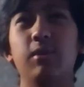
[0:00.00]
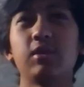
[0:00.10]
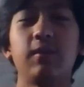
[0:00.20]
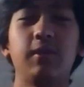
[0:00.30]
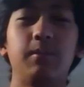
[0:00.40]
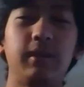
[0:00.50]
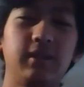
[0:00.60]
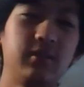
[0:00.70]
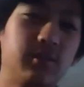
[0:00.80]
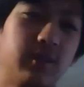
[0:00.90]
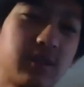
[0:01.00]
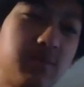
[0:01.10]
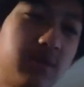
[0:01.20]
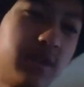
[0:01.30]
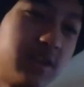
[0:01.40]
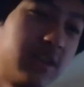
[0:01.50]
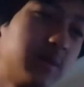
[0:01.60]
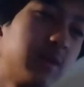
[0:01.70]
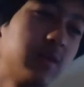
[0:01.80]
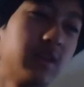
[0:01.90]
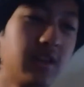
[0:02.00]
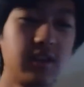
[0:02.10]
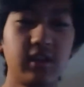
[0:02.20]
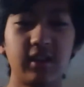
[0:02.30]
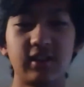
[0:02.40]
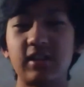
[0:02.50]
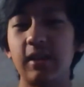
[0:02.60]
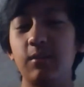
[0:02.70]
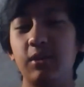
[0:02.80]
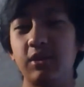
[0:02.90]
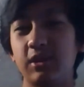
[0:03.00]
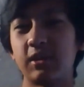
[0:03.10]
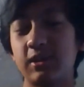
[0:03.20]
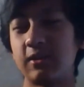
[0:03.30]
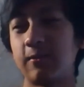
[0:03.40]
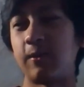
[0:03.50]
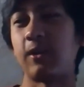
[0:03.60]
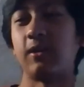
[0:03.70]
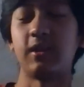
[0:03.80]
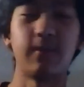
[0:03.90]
Most of the pieces will explode on the table, and some will just fall.